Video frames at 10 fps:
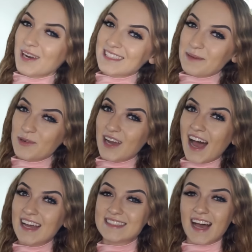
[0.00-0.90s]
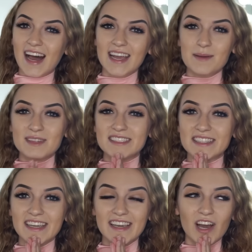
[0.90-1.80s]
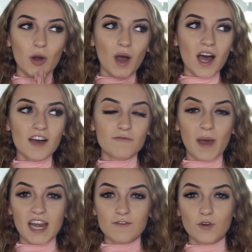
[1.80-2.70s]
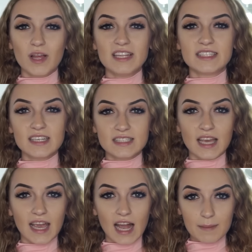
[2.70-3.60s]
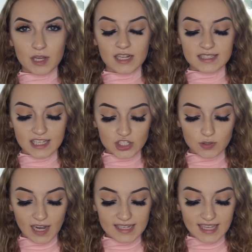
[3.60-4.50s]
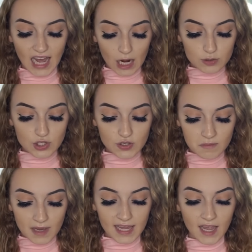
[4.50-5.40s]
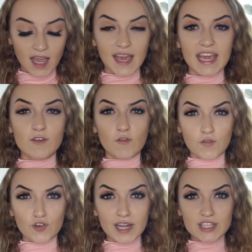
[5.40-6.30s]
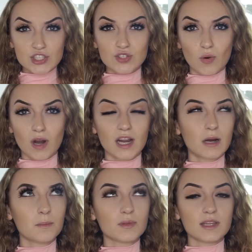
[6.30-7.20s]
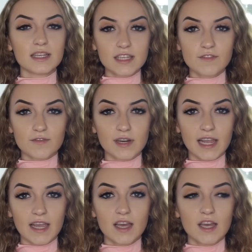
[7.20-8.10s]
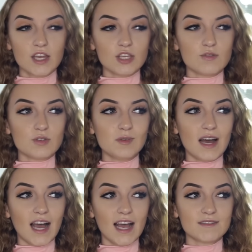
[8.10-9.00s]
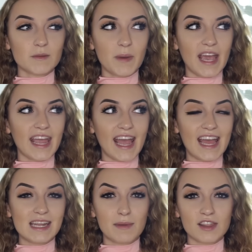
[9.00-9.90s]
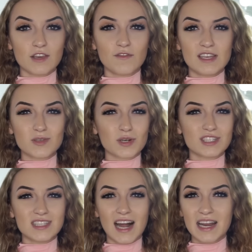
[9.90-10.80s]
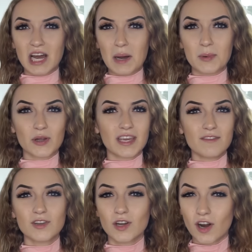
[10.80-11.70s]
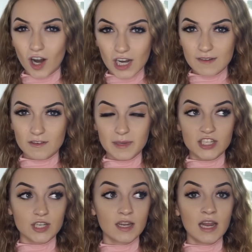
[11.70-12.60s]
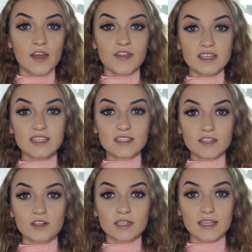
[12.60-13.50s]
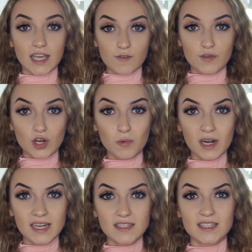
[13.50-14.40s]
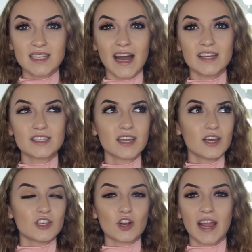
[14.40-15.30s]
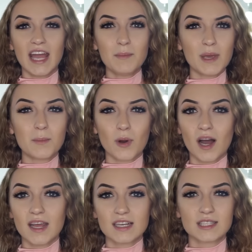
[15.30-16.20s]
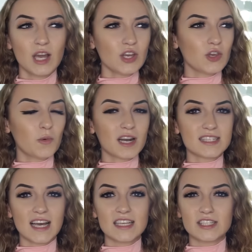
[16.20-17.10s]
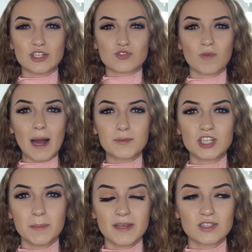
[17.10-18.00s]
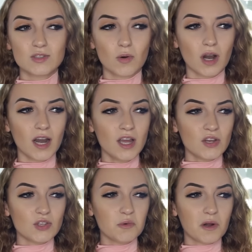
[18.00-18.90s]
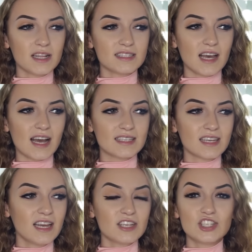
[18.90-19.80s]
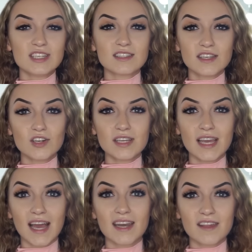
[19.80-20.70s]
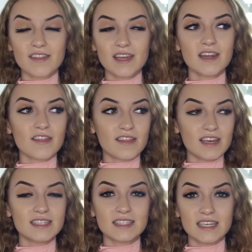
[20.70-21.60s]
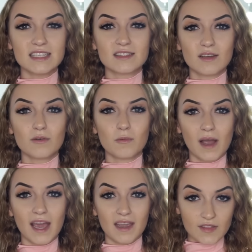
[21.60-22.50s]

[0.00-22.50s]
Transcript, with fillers: What's up, you guys? I am the CEO of Baddie Fool, and today I'm gonna teach you guys how to make a free store completely free. You do not have to pay any monthly fees or sign up or give your card and information. This is literally like if you're wanting to test your handmade products, you wanna test a drop shipping store, you wanna test just literally anything, this is the way.